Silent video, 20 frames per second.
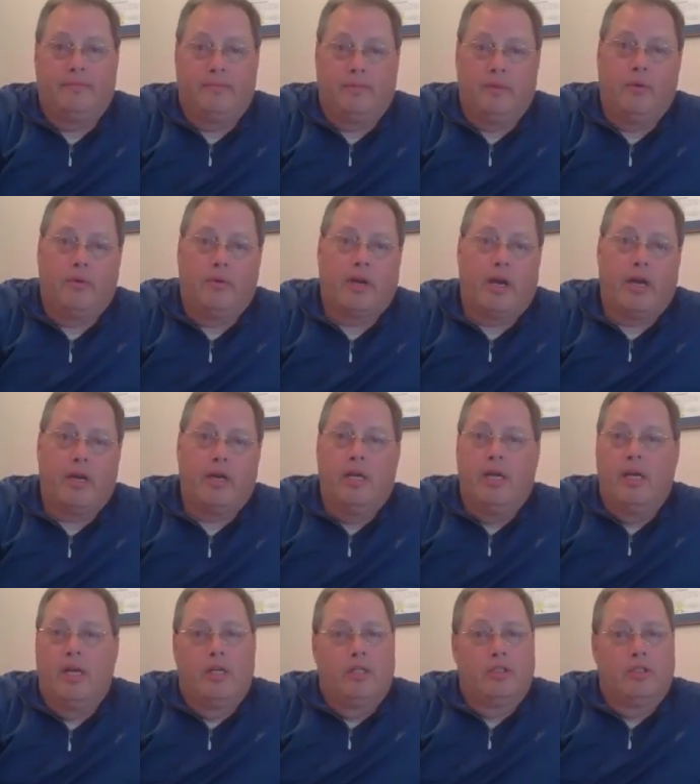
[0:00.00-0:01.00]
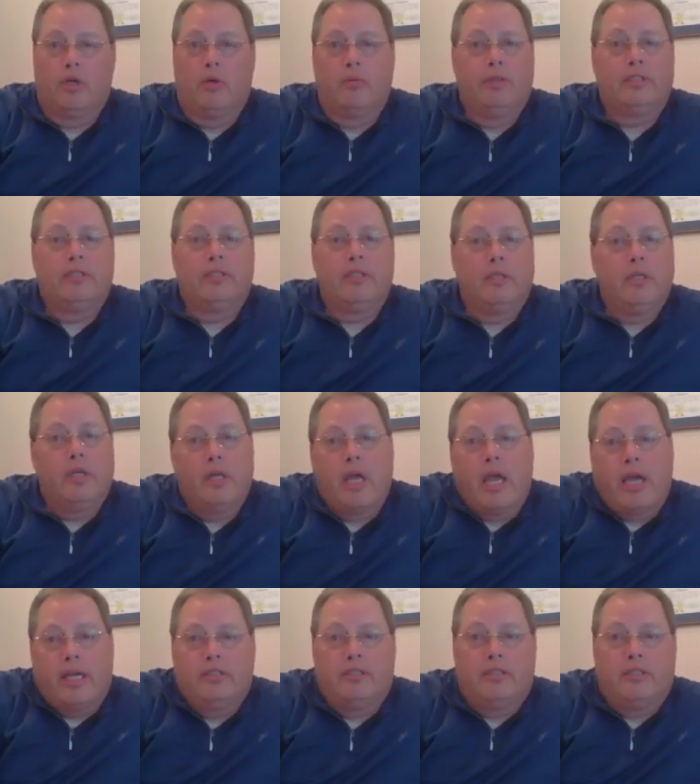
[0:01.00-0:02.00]
Okay, so it's
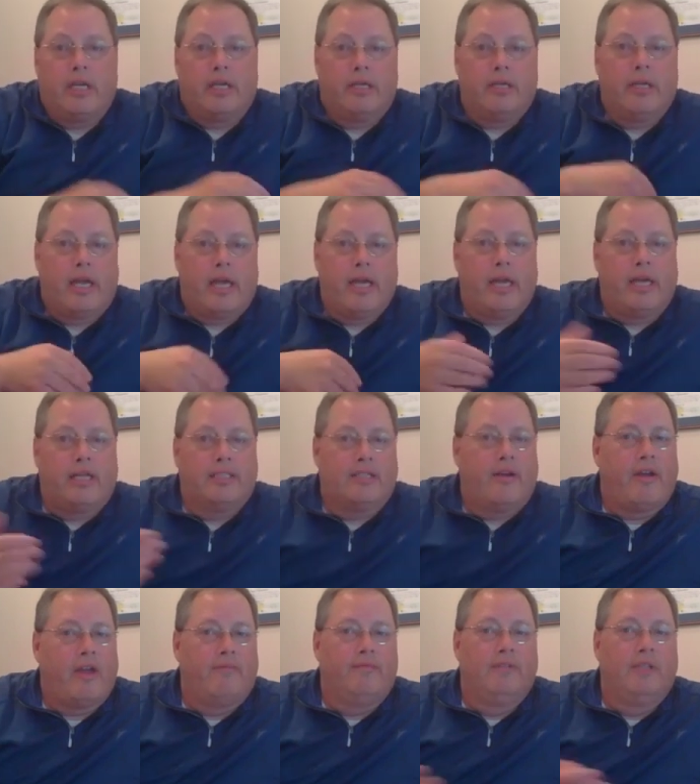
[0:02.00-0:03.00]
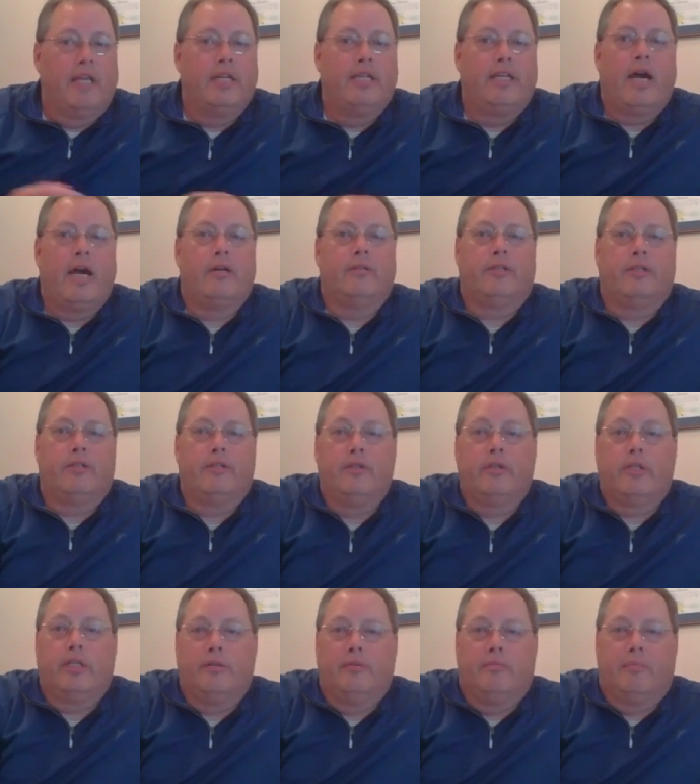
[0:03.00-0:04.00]
as I have laid out there, you
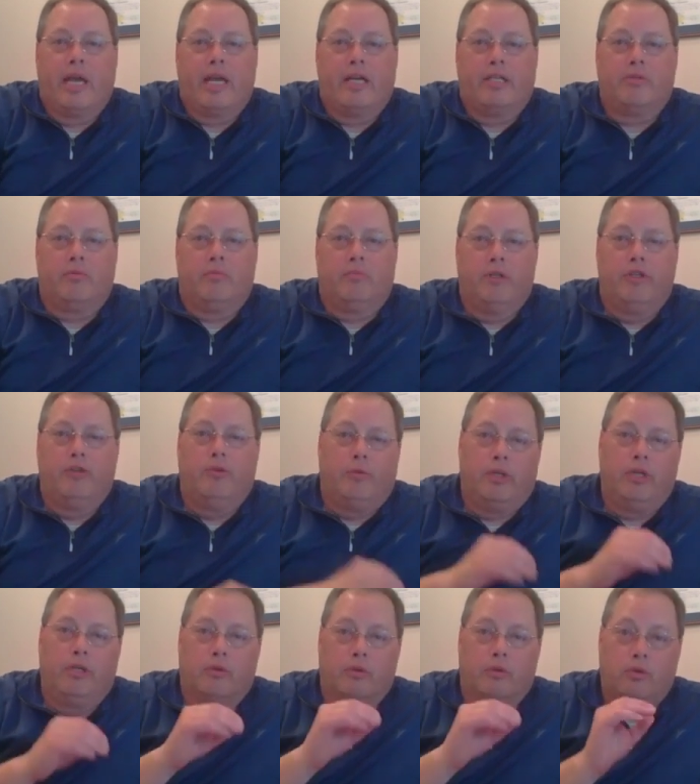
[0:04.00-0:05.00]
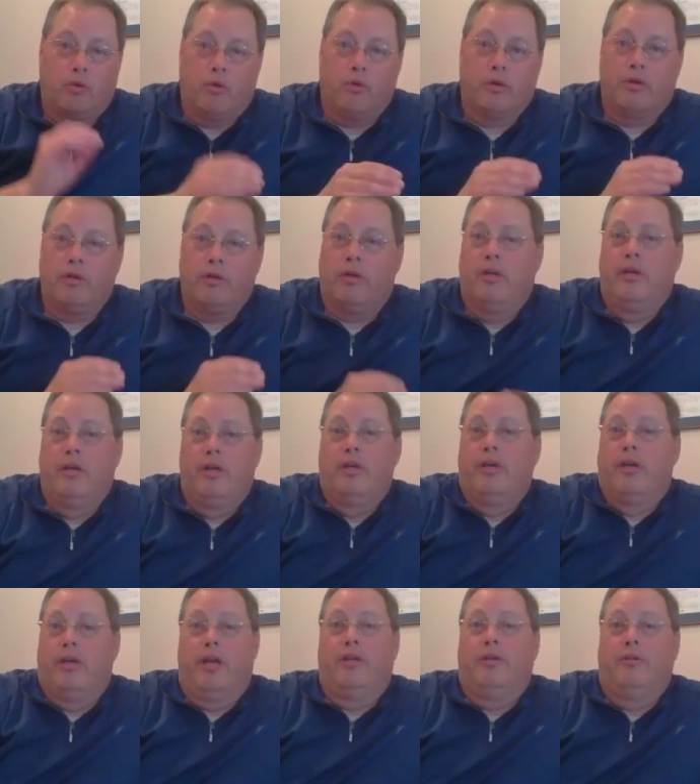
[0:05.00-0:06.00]
can imagine when you hear court
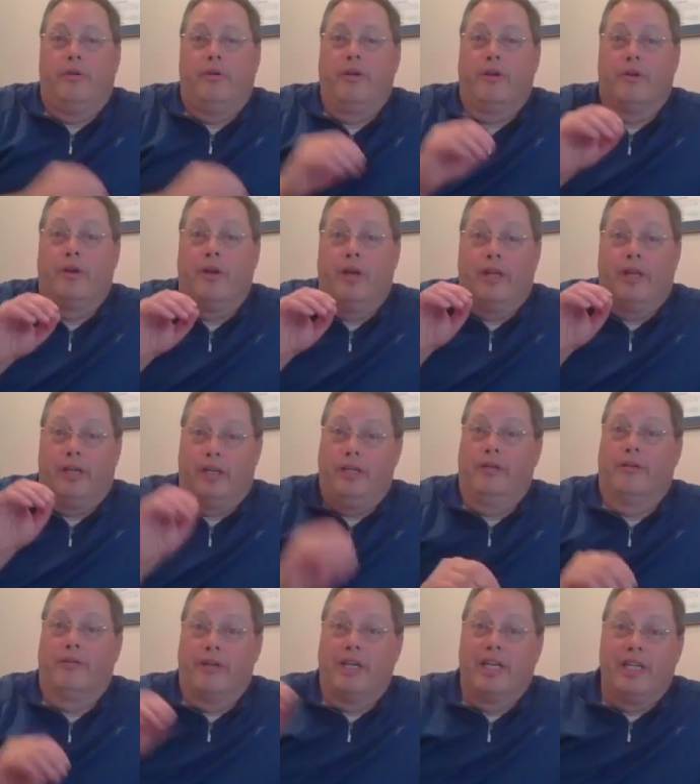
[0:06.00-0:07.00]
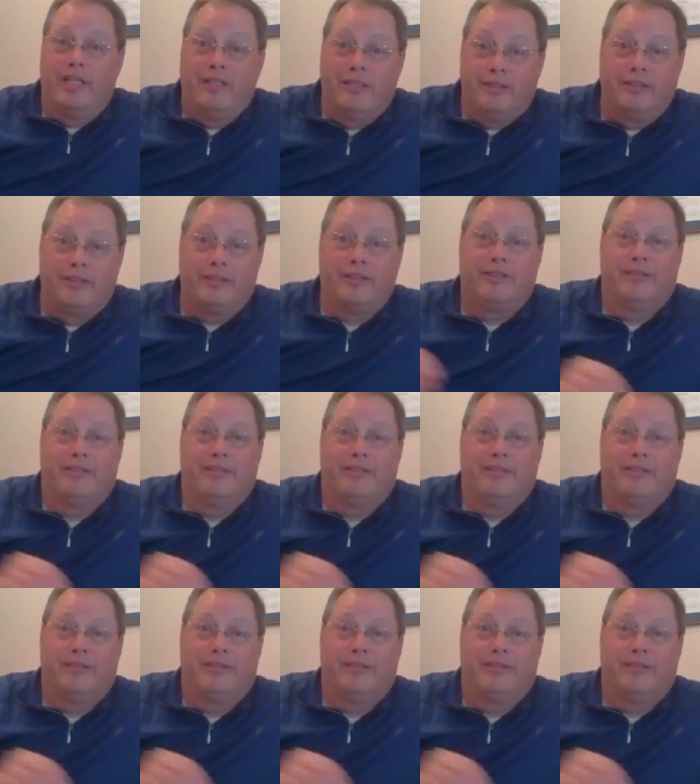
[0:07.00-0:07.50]
and you hear hearings,